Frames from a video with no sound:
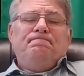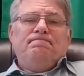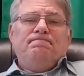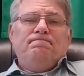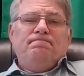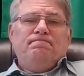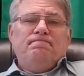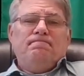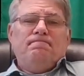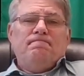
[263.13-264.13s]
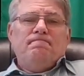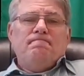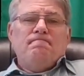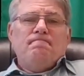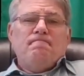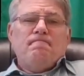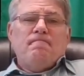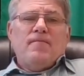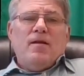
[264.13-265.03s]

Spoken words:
Nothing is said.